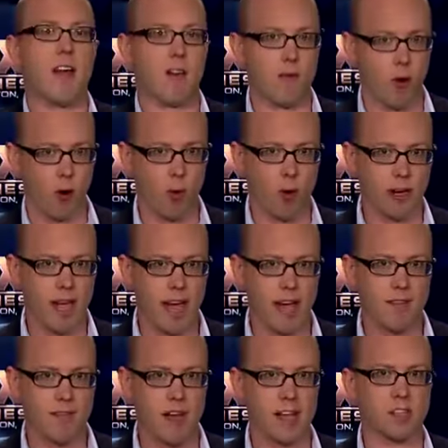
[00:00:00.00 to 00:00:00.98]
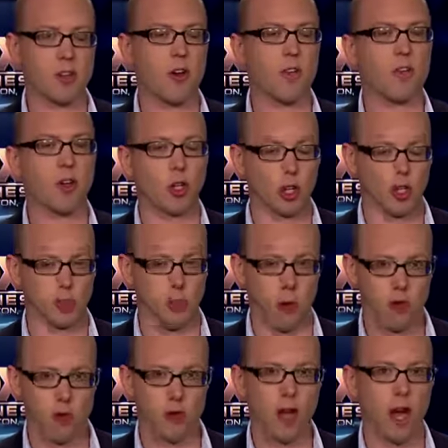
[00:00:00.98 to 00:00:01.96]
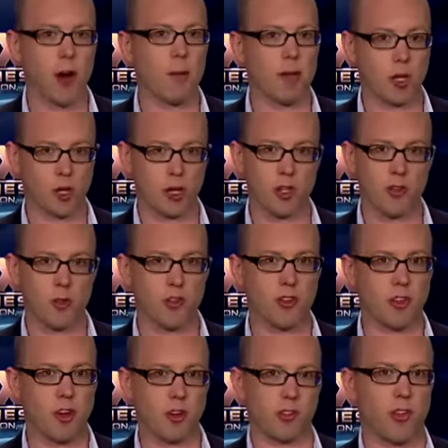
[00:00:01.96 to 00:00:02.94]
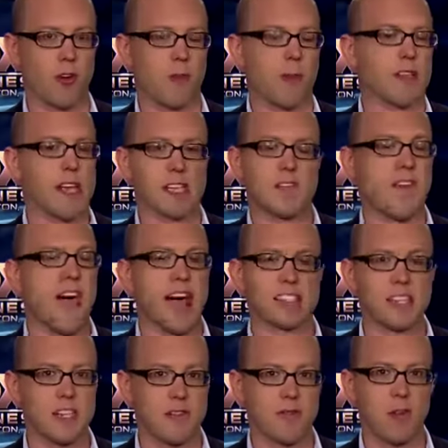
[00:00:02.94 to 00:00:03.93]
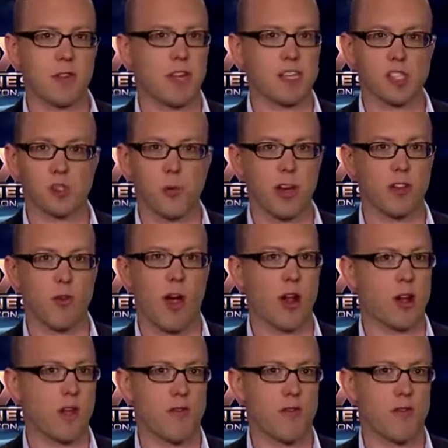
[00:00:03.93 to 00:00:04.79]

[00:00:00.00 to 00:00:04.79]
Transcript: a 401k investor, if you're looking towards retirement, you're looking towards long term, it's vastly different than a swing trader.